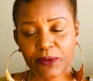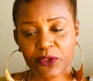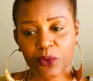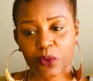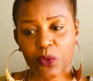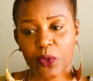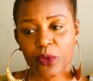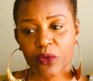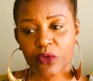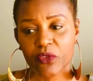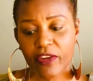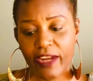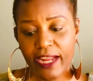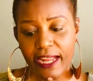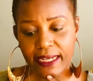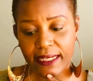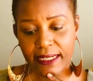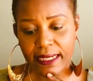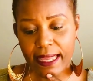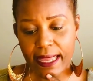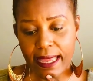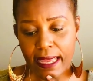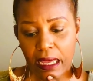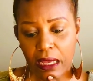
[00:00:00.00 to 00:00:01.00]
So where we're at
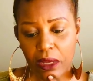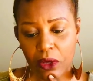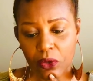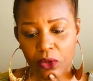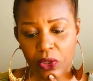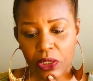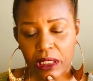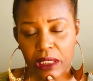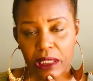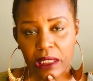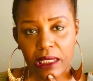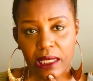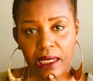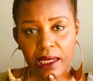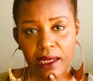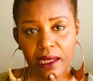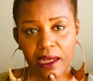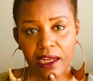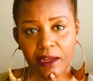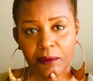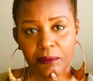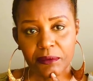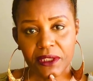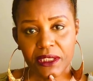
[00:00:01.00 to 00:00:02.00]
now,
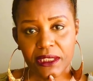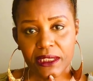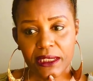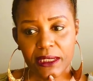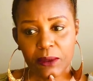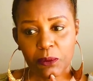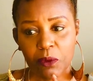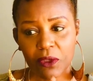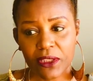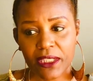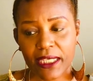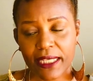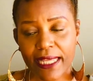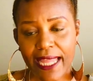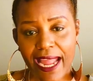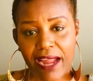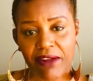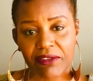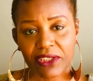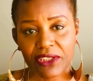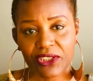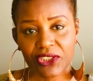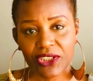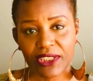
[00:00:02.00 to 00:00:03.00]
the
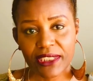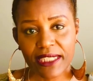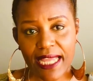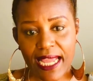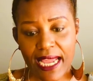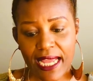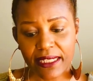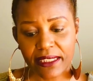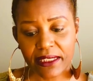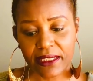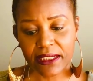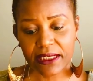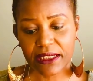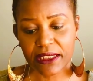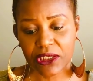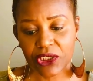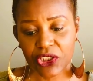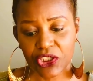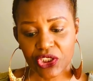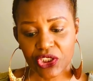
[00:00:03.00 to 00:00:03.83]
character Natalie,